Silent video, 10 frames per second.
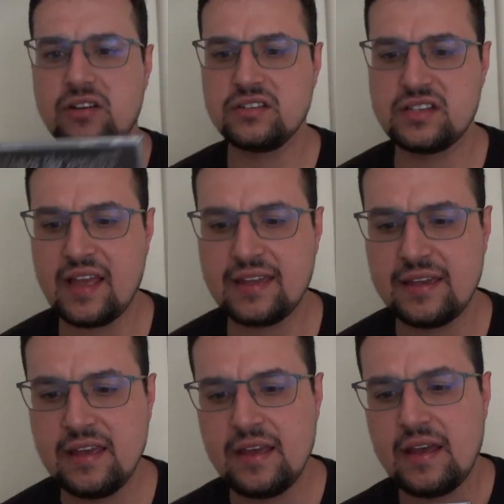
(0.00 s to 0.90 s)
songs
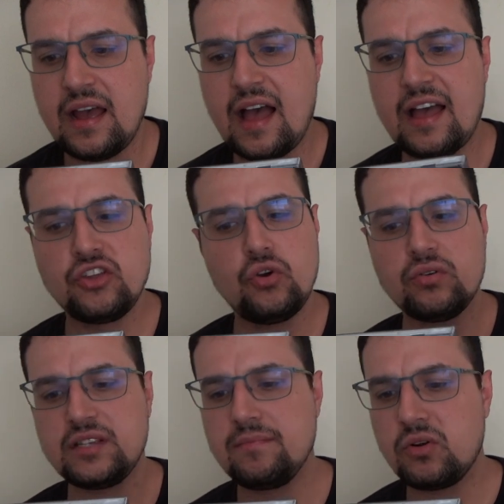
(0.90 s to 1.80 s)
like
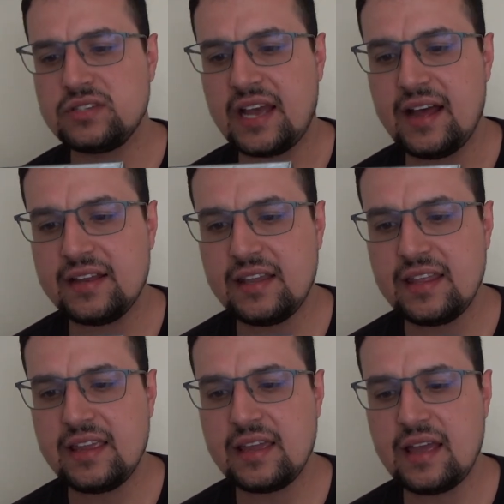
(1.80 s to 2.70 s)
Yours
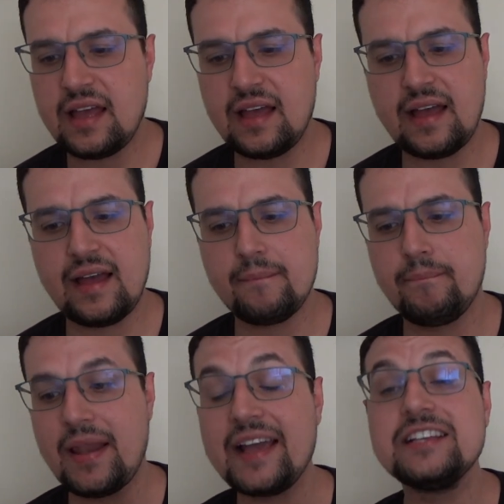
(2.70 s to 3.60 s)
Immortality,
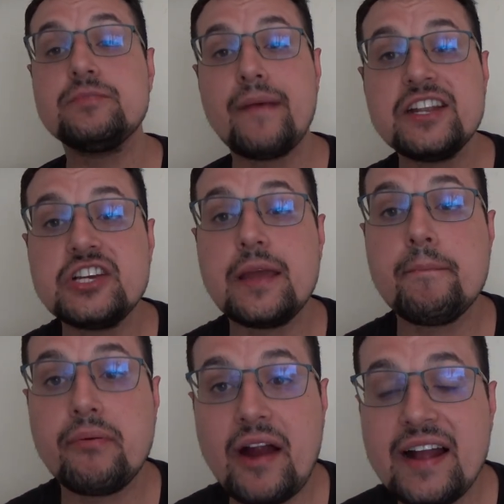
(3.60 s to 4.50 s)
Blackest Magic
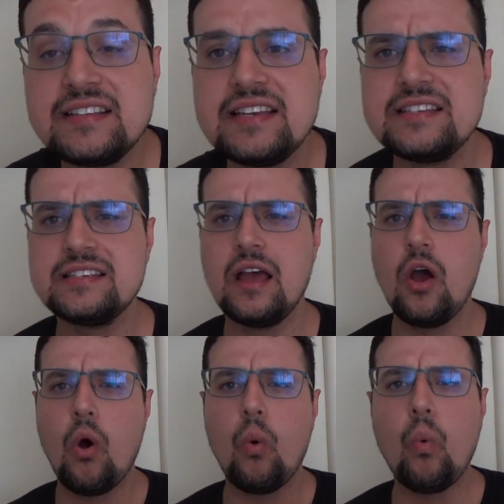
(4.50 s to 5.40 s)
in Practice.
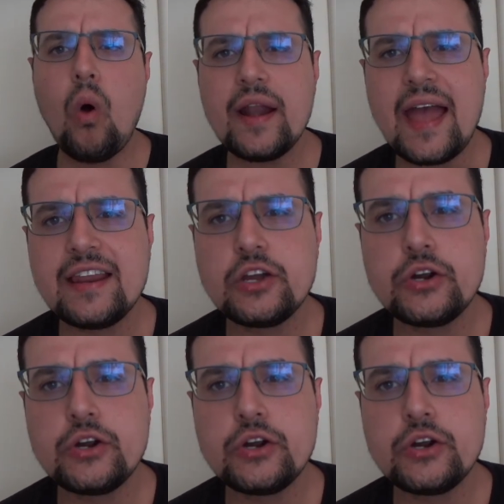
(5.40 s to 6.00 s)
What an